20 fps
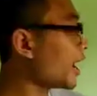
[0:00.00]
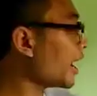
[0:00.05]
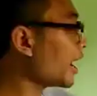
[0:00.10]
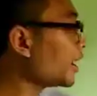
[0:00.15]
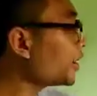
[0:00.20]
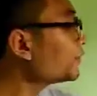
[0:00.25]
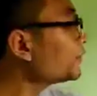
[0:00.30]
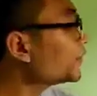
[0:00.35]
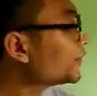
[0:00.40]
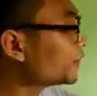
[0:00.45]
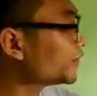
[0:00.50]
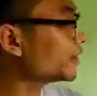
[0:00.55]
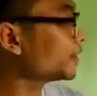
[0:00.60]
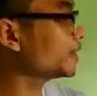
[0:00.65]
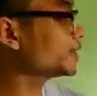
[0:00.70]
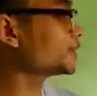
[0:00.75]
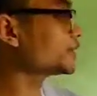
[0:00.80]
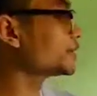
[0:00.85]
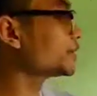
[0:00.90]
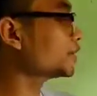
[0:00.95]
Everything
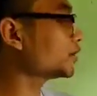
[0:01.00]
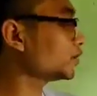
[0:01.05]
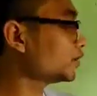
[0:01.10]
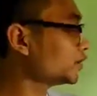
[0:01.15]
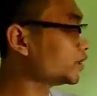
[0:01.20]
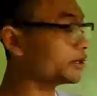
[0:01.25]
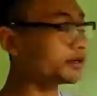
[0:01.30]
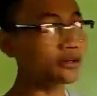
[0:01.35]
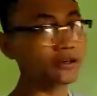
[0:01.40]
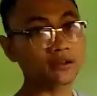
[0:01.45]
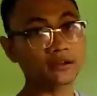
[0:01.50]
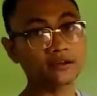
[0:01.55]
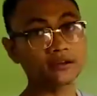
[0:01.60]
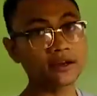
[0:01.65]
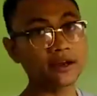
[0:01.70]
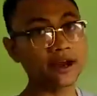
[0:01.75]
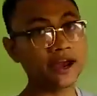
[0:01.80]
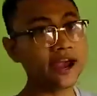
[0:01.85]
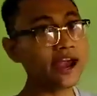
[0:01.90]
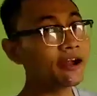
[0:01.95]
is clear.
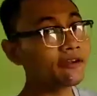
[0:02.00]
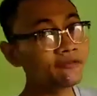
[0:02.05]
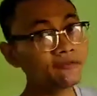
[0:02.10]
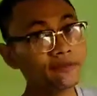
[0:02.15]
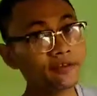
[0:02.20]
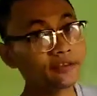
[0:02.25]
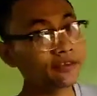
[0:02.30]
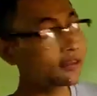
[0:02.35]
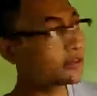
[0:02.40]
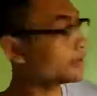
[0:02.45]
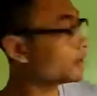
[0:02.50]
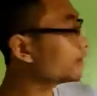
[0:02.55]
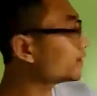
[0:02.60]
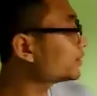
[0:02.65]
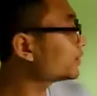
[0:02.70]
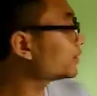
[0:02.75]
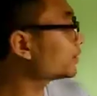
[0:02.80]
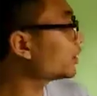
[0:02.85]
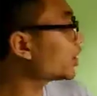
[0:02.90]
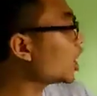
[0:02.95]
Everything
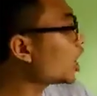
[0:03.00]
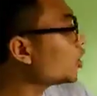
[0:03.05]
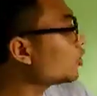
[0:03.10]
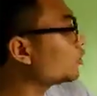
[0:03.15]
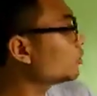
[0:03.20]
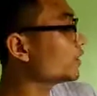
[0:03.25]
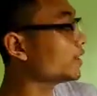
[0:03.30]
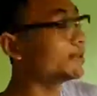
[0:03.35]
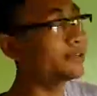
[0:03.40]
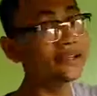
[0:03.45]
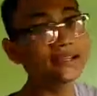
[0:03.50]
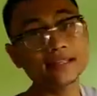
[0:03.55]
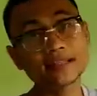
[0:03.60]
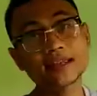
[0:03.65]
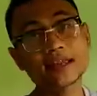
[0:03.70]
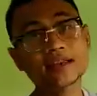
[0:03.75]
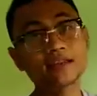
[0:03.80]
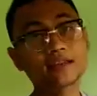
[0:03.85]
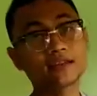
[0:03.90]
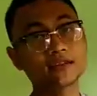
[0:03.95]
is known in this
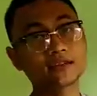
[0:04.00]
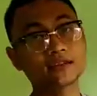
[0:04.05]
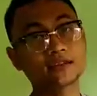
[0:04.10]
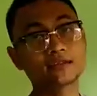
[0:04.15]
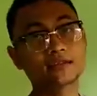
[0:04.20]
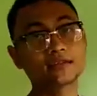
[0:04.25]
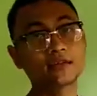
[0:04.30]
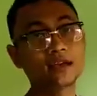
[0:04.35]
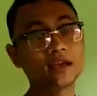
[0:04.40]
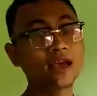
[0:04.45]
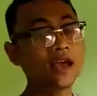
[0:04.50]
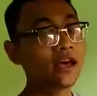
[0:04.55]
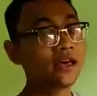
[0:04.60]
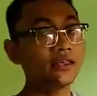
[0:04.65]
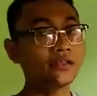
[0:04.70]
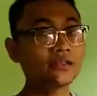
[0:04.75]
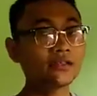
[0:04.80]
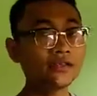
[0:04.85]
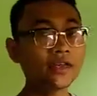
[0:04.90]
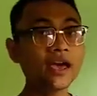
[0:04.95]
sentence.
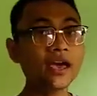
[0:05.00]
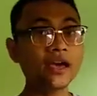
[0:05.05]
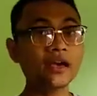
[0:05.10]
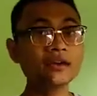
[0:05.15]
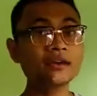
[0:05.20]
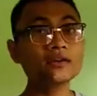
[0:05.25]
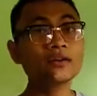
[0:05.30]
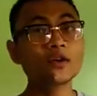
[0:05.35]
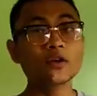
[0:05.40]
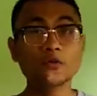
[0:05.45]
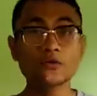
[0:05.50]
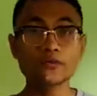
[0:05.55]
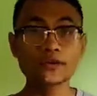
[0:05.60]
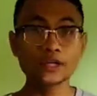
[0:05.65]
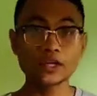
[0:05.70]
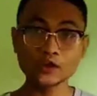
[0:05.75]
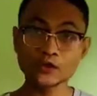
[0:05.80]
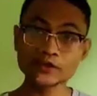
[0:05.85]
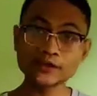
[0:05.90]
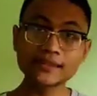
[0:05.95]
Then we
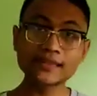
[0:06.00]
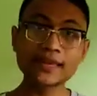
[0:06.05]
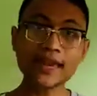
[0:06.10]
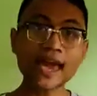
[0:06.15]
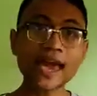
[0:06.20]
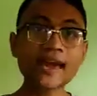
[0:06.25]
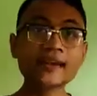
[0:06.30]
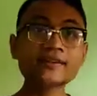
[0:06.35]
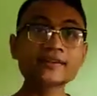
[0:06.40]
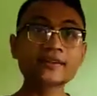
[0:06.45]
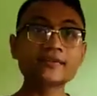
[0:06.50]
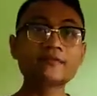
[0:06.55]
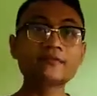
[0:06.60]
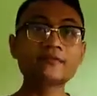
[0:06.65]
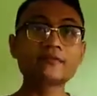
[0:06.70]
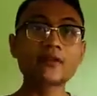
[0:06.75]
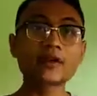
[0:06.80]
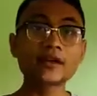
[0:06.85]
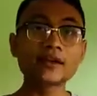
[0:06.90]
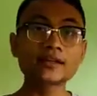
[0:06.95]
use the active
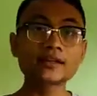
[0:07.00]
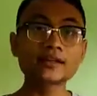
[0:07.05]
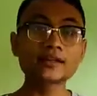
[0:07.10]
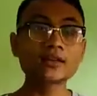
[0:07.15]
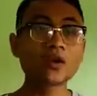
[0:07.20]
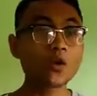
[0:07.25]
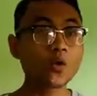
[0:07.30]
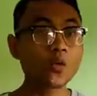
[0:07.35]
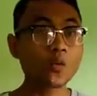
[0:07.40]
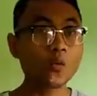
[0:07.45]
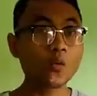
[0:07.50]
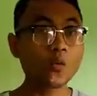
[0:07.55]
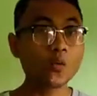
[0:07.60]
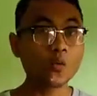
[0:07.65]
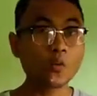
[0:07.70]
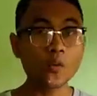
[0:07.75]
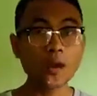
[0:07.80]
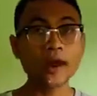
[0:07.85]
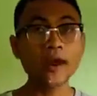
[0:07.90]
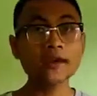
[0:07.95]
voice
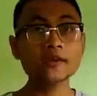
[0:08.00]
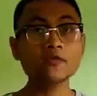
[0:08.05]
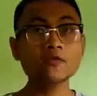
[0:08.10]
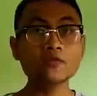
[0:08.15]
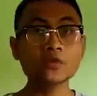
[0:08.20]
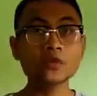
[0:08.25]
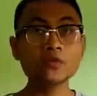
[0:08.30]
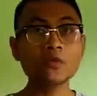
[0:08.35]
when we